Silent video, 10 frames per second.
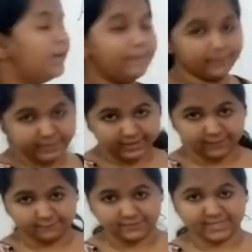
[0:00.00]
B
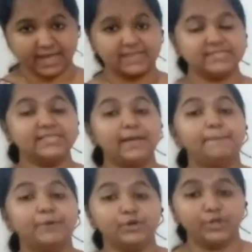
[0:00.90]
lymphocyte, they
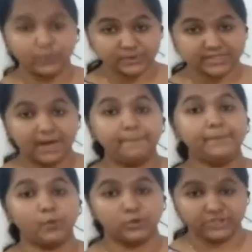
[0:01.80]
produce a
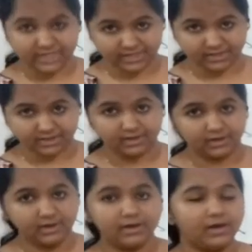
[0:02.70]
protein,
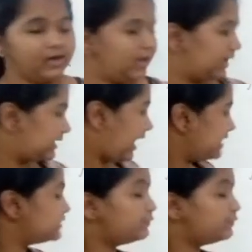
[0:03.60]
a kind of